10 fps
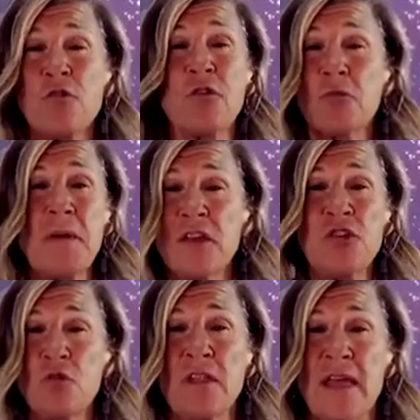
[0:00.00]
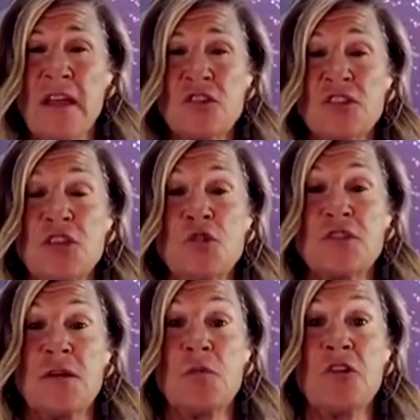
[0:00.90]
Virgo is making you a little anxious, and you
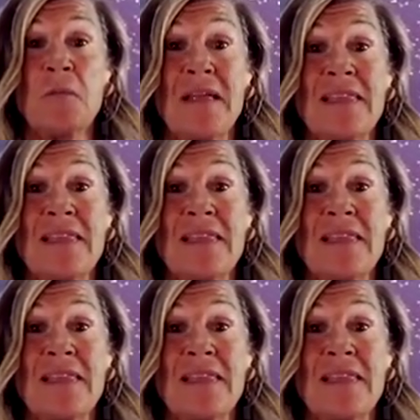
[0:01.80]
say, where's my